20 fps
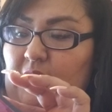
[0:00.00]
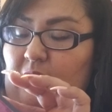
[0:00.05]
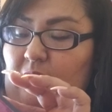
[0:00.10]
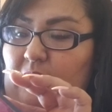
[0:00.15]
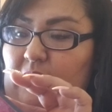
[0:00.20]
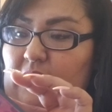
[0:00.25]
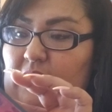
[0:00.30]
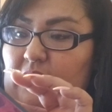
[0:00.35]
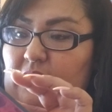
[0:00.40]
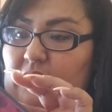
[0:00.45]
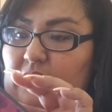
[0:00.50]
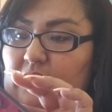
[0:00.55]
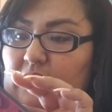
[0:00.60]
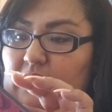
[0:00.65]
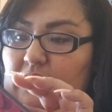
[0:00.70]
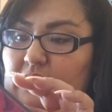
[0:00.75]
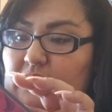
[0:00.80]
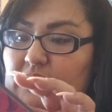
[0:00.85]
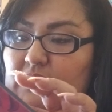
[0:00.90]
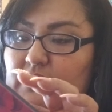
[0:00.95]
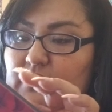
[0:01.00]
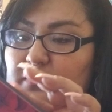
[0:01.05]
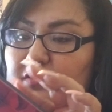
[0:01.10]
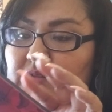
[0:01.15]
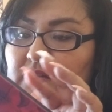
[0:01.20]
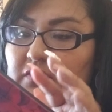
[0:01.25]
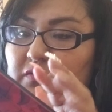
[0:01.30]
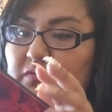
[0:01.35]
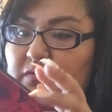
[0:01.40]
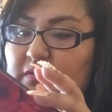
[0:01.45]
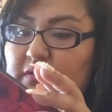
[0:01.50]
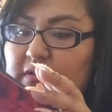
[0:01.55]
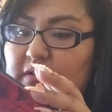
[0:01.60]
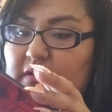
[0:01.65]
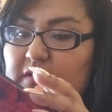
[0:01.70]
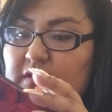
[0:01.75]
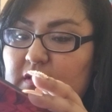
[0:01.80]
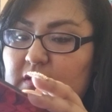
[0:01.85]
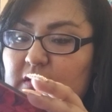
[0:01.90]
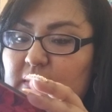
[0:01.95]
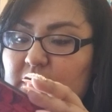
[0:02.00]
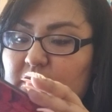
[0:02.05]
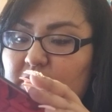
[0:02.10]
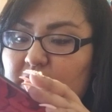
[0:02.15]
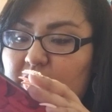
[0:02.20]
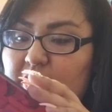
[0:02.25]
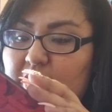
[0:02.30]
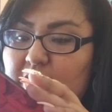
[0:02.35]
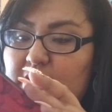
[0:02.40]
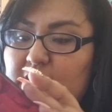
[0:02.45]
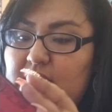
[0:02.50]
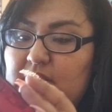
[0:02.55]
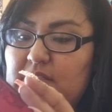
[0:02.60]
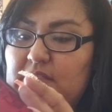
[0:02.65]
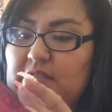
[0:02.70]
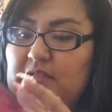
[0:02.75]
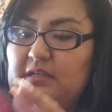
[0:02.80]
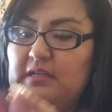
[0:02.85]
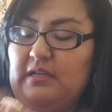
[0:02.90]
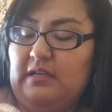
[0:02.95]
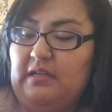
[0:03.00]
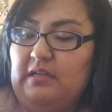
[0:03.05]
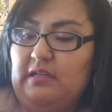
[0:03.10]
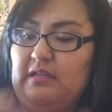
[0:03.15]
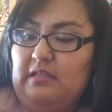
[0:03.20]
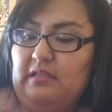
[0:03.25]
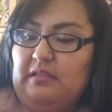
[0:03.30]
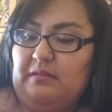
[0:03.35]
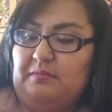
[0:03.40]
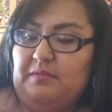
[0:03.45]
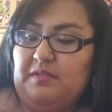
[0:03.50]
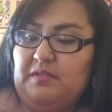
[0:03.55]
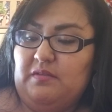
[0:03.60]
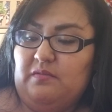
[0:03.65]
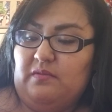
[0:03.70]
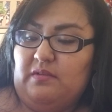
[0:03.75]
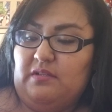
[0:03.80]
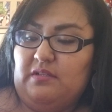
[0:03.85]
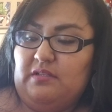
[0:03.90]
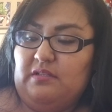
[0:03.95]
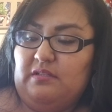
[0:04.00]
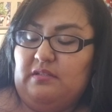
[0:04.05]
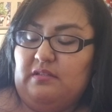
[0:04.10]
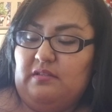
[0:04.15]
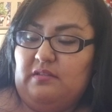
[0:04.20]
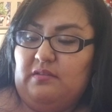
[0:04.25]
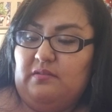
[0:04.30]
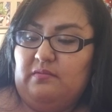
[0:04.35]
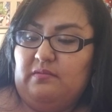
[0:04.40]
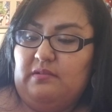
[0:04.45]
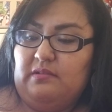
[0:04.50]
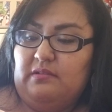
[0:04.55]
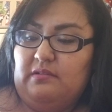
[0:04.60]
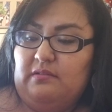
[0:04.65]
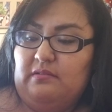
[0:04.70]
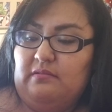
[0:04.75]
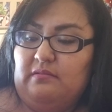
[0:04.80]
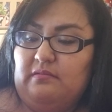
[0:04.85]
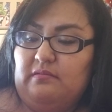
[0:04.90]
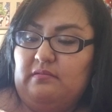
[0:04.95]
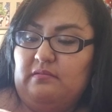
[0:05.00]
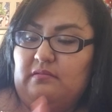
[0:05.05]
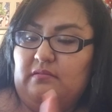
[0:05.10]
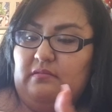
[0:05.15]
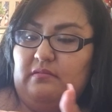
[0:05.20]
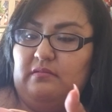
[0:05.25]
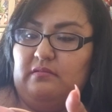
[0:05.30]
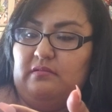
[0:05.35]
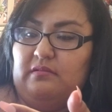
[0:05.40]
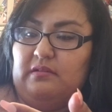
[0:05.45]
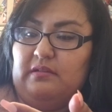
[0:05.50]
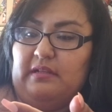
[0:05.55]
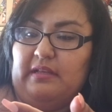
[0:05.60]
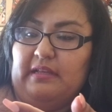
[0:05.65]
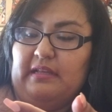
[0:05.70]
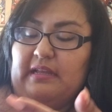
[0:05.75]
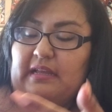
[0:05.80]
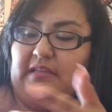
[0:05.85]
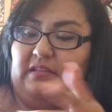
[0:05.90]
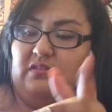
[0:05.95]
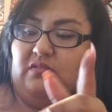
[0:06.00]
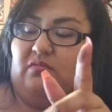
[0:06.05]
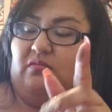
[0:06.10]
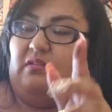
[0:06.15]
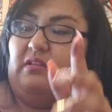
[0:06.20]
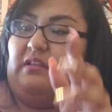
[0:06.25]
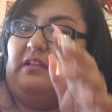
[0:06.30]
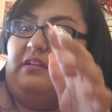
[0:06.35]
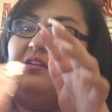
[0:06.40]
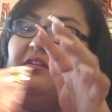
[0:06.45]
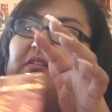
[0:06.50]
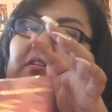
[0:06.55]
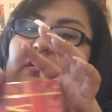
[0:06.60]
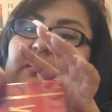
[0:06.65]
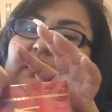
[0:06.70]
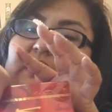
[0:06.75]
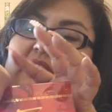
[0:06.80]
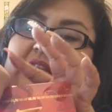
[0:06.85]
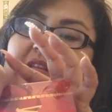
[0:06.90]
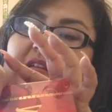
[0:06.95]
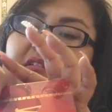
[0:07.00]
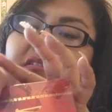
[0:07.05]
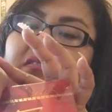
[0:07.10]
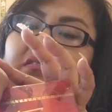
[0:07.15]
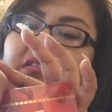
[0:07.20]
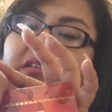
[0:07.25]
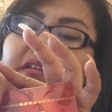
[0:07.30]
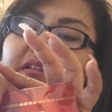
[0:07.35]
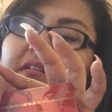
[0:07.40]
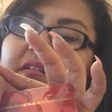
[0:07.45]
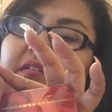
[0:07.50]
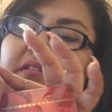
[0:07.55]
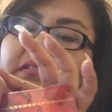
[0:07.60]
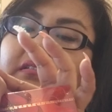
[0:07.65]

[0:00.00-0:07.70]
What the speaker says: What other colors should I swatch? Let me swatch this one. Like it has no glitter or anything on it.